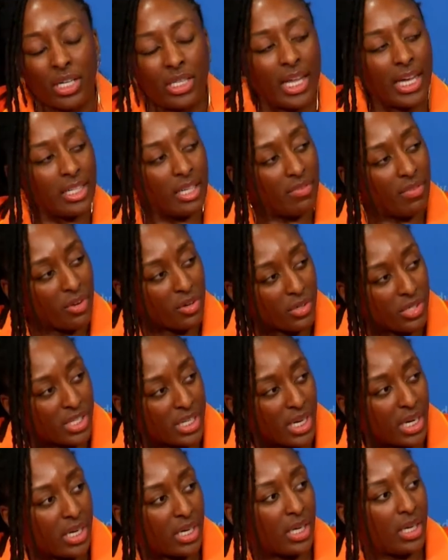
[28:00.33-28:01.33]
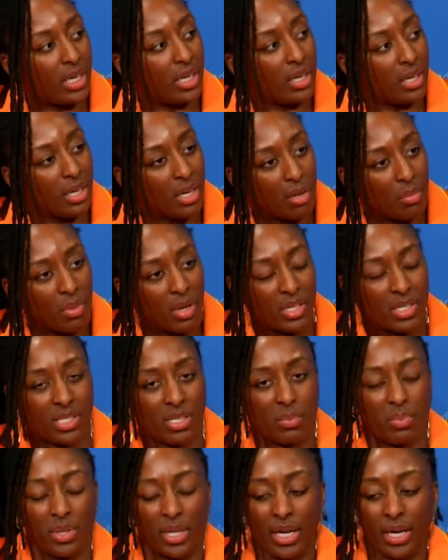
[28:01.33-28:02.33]
a collective understanding
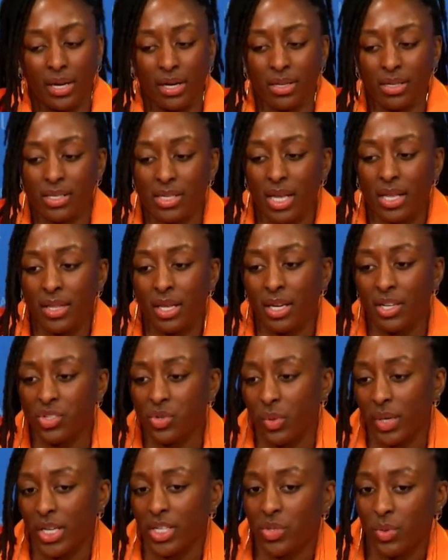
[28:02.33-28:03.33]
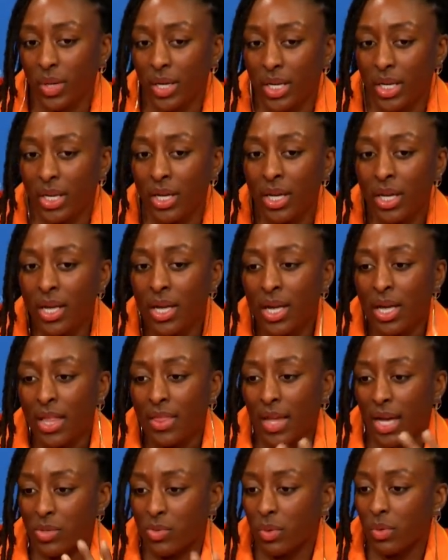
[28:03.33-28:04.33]
amongst the players. And then in 2020,
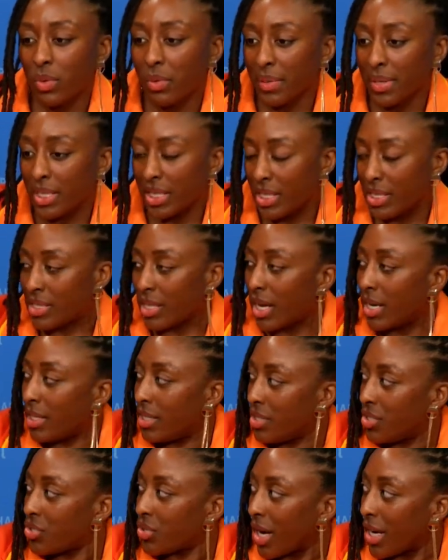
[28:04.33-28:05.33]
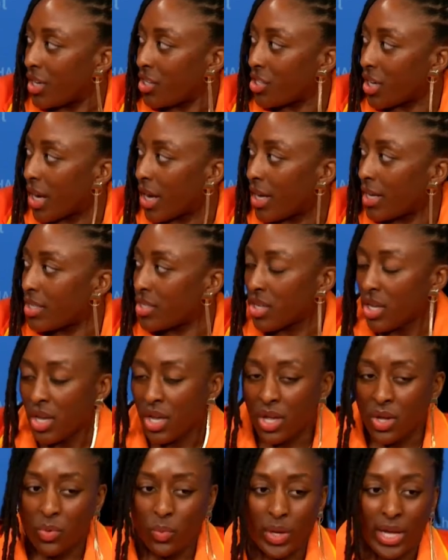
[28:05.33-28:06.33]
that's when we really decided to strategize.
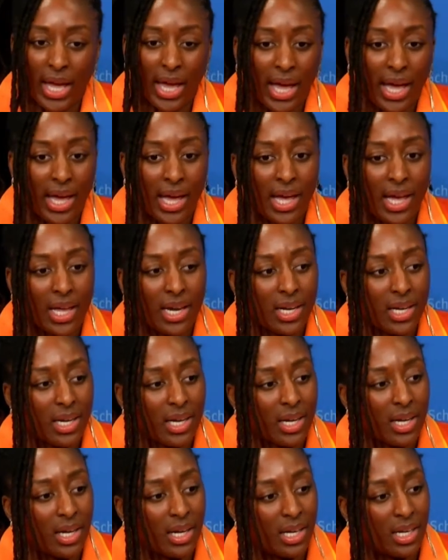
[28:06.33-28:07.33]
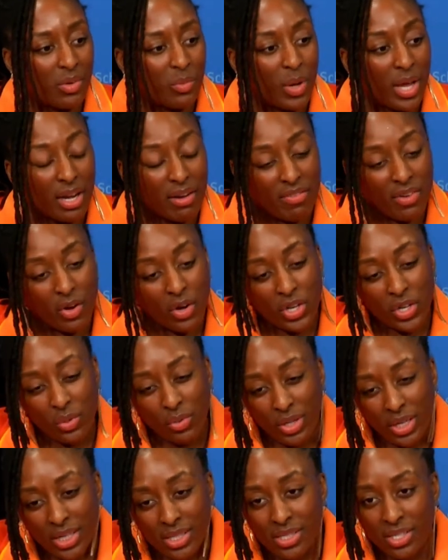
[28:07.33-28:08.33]
We had a very
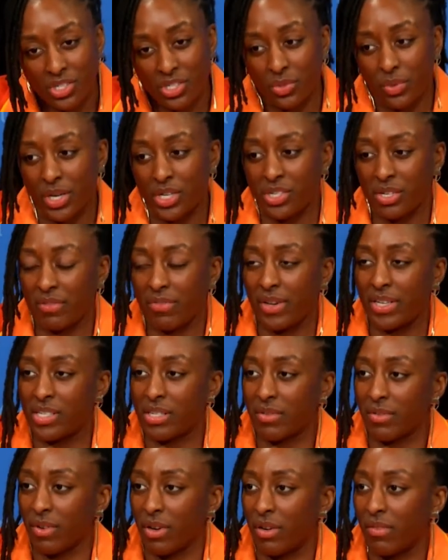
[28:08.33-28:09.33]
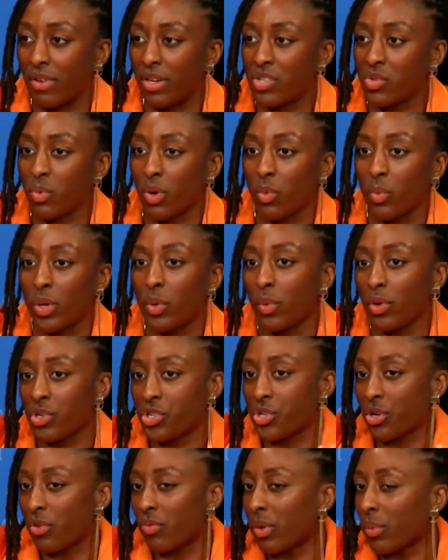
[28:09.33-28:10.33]
unique situation faced in front of us where we
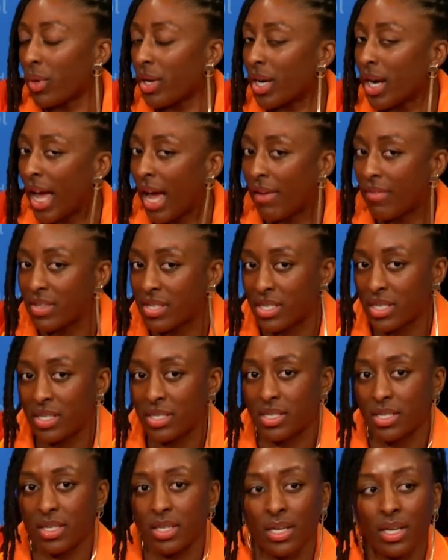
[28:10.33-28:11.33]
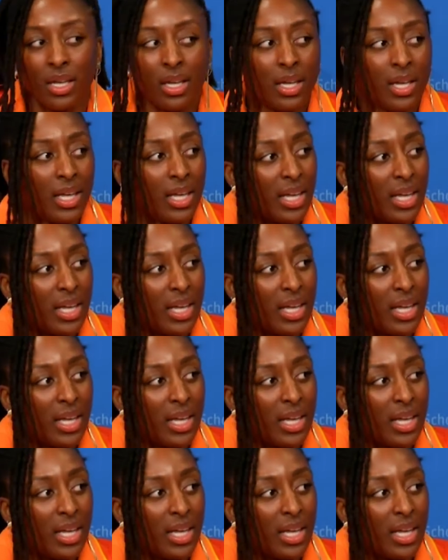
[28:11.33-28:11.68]
weren't sure if we were gonna have a season